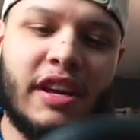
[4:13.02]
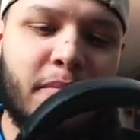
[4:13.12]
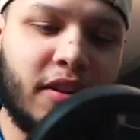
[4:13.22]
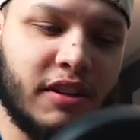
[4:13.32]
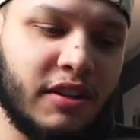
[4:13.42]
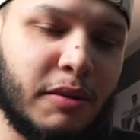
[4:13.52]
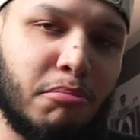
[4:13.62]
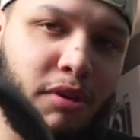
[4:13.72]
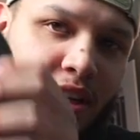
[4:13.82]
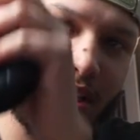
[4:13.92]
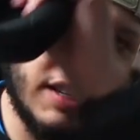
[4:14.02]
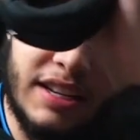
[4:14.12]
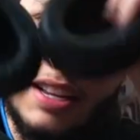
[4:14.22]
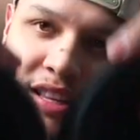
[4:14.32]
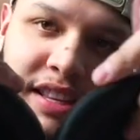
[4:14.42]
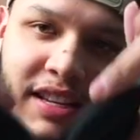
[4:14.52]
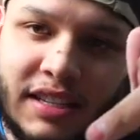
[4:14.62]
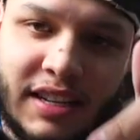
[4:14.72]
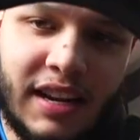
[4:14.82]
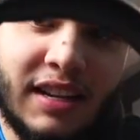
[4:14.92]
came out this year, but
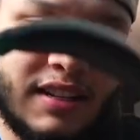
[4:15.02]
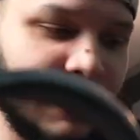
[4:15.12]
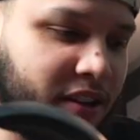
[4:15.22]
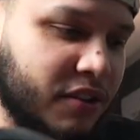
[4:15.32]
these guys